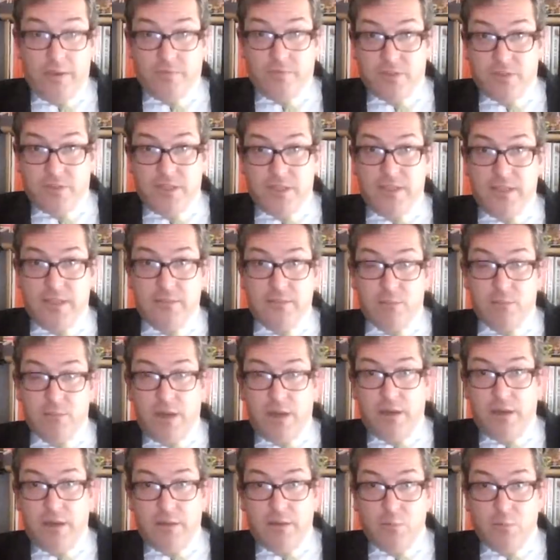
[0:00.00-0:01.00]
even see
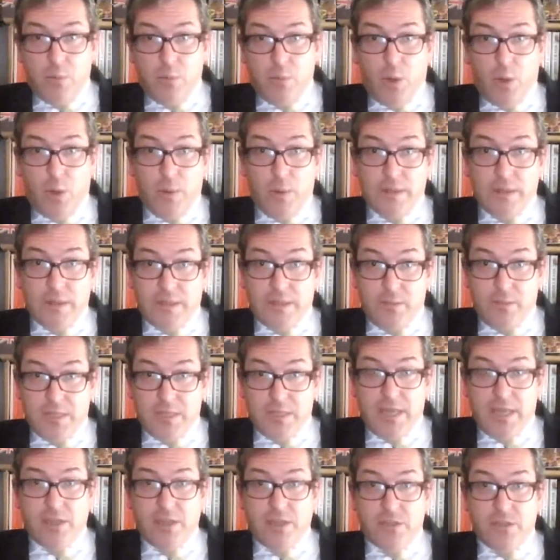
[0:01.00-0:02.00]
uh, you know
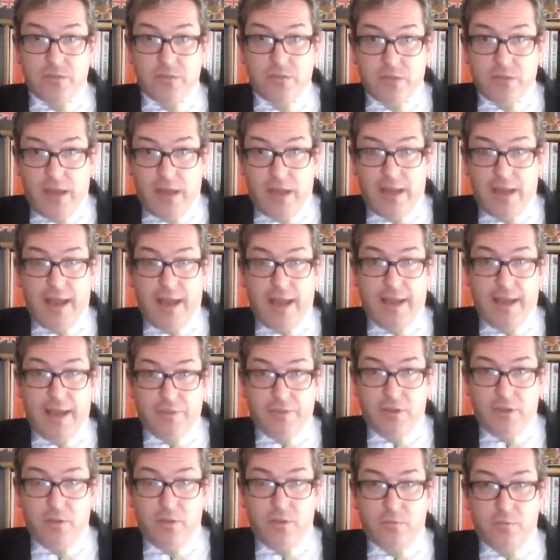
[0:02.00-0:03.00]
intimidation at,
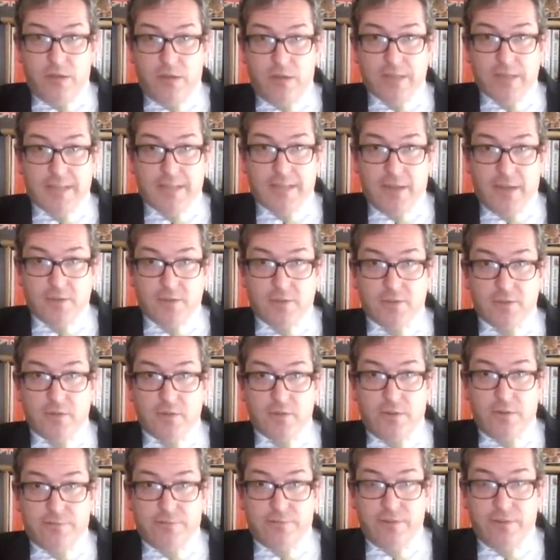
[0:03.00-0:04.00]
at, the Human Rights
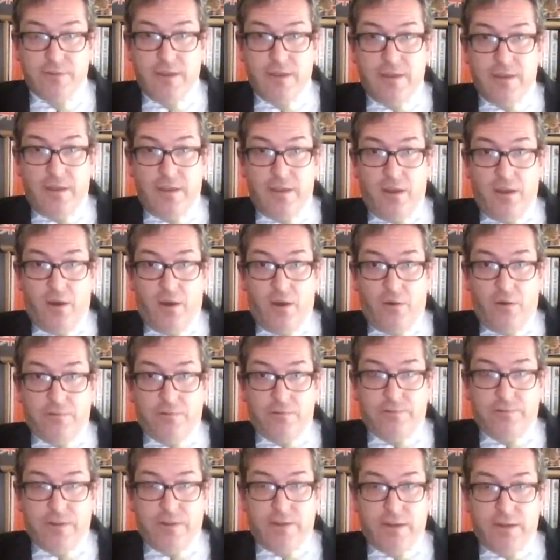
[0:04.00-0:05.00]
Council of
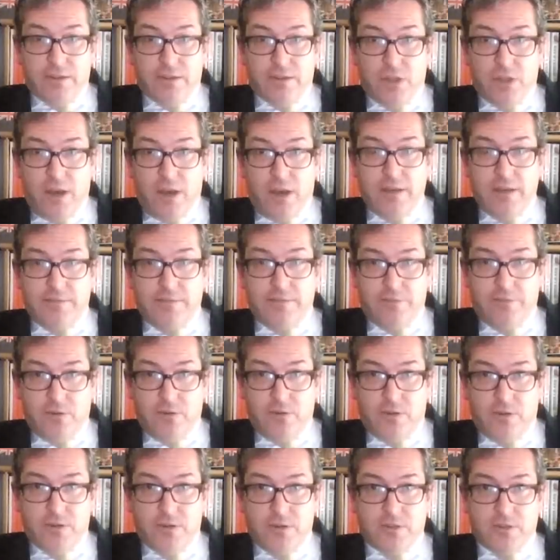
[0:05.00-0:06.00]
of
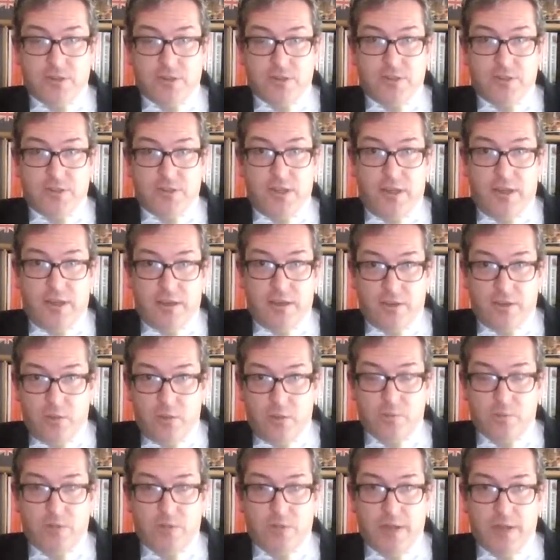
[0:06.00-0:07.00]
China-focused
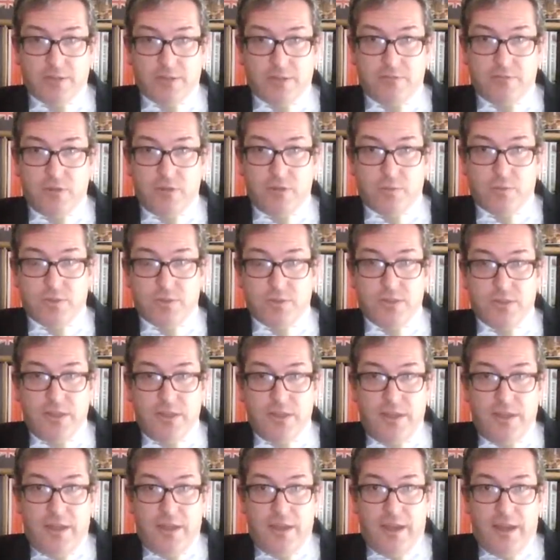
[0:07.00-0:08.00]
human rights groups
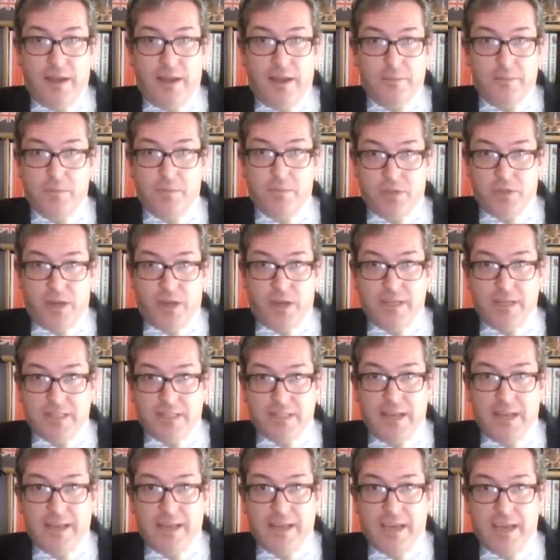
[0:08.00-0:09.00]
um, the
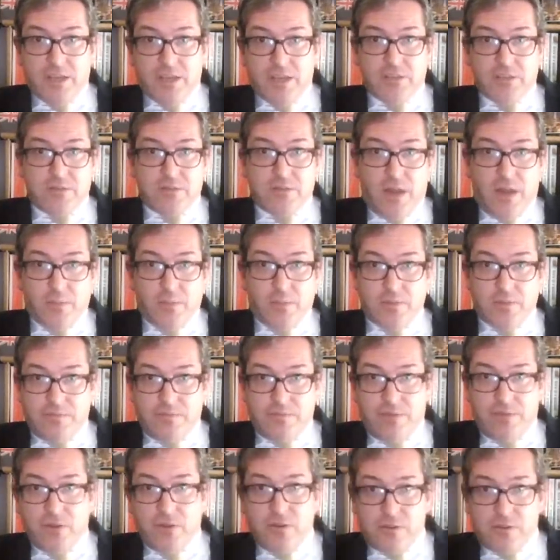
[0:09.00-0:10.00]
Chinese delegation comes
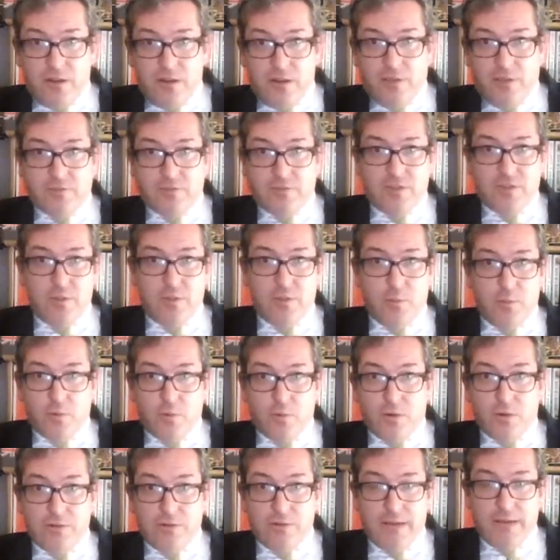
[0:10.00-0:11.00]
and photographs them
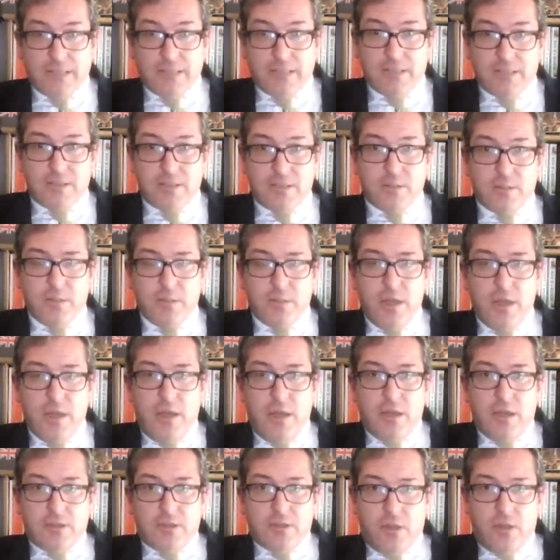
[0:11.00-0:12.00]
or harasses them.
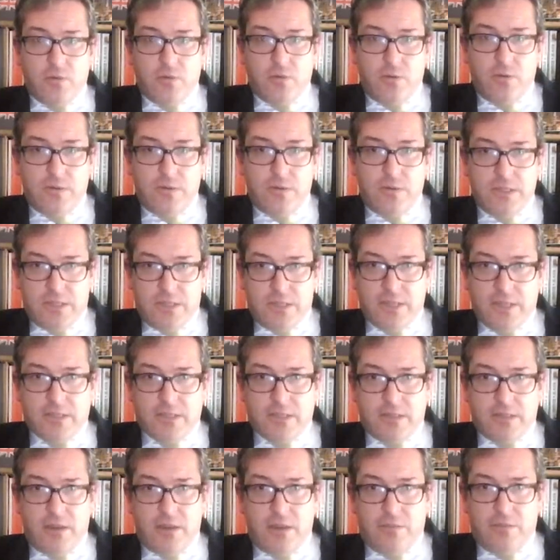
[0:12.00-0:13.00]
So these
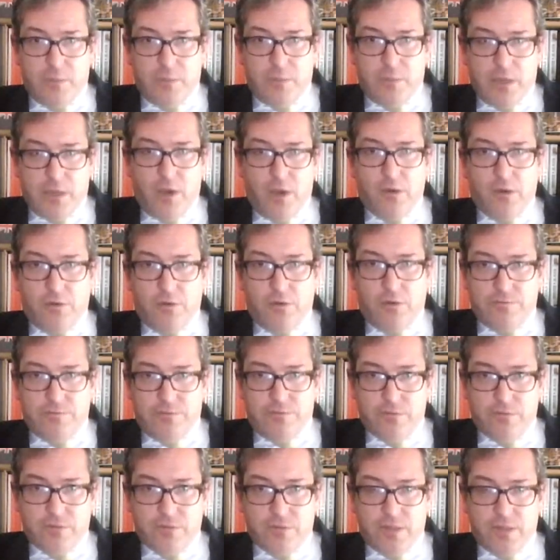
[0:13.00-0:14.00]
things have been going on
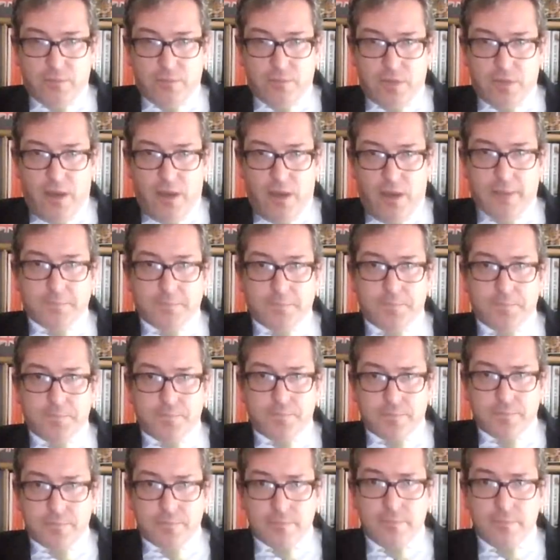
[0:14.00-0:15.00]
for some time.